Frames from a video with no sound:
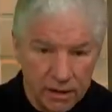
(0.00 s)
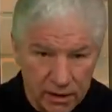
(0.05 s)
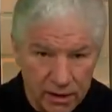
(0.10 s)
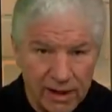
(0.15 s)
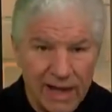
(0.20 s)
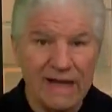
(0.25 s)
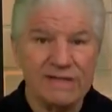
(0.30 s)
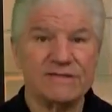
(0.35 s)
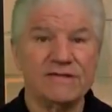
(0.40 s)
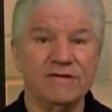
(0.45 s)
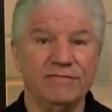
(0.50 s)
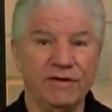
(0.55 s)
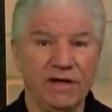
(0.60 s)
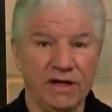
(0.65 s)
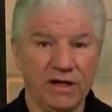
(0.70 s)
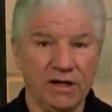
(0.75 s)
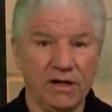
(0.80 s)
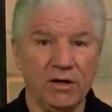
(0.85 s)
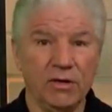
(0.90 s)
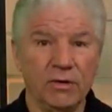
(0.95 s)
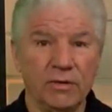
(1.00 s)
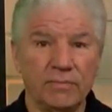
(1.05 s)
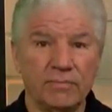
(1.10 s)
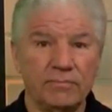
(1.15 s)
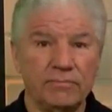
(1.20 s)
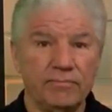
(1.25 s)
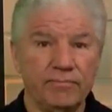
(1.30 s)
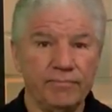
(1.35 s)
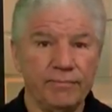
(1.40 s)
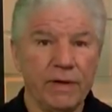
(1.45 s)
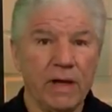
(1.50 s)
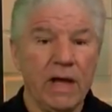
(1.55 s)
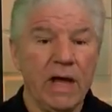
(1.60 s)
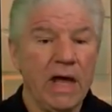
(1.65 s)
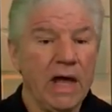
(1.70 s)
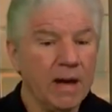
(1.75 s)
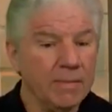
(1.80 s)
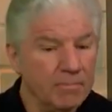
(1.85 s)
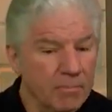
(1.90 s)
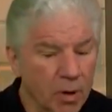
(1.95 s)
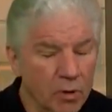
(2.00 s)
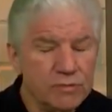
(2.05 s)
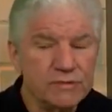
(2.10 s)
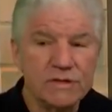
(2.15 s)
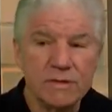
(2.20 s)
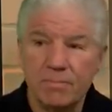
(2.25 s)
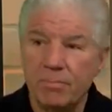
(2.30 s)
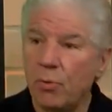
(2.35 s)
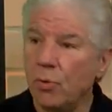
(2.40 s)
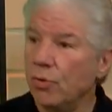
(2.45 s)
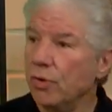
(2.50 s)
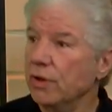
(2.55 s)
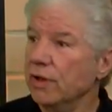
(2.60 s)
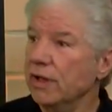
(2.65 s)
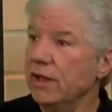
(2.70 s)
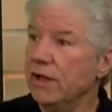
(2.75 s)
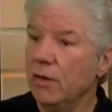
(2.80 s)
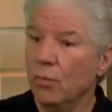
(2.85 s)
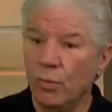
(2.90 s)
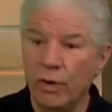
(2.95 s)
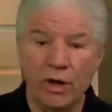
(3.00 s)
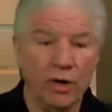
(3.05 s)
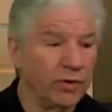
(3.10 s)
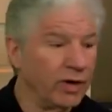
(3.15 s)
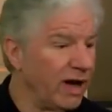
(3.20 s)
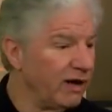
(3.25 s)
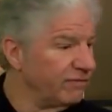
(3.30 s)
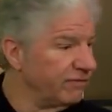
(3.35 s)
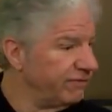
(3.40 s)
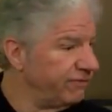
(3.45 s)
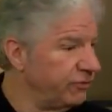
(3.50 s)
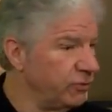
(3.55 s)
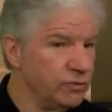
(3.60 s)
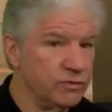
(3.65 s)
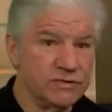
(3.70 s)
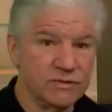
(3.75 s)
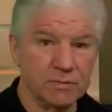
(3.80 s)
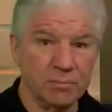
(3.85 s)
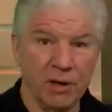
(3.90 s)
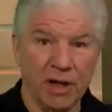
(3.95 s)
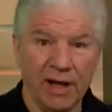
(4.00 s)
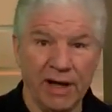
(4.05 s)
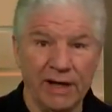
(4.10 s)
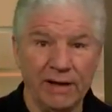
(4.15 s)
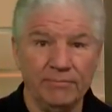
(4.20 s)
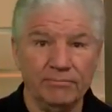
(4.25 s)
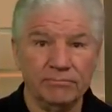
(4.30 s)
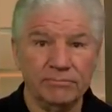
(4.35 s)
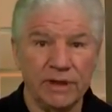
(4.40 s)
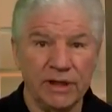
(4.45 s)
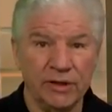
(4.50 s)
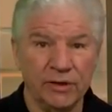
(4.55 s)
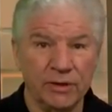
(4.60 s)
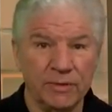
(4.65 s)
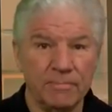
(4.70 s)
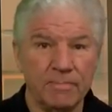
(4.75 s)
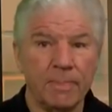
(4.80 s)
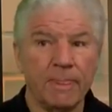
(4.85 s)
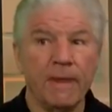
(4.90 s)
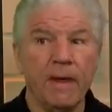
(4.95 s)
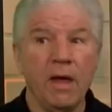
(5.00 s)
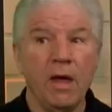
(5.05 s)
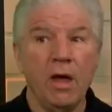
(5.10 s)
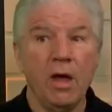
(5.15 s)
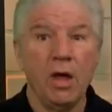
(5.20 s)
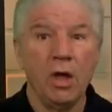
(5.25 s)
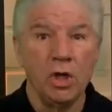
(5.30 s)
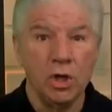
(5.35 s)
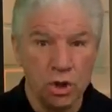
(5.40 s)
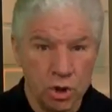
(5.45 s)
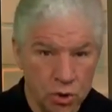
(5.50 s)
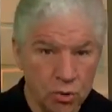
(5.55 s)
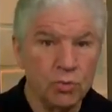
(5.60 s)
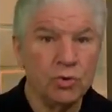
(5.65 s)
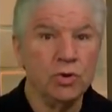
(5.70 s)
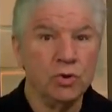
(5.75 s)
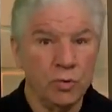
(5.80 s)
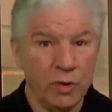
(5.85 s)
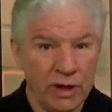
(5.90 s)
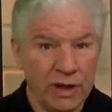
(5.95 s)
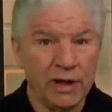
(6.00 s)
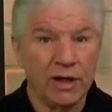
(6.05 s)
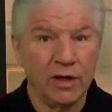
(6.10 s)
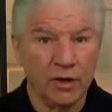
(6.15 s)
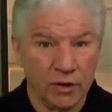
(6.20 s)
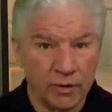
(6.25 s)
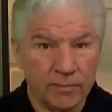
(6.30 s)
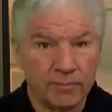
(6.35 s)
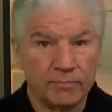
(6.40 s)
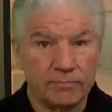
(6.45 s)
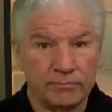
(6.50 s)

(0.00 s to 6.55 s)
lots of it in here. And most importantly, we don't have a food supply here. You do in here.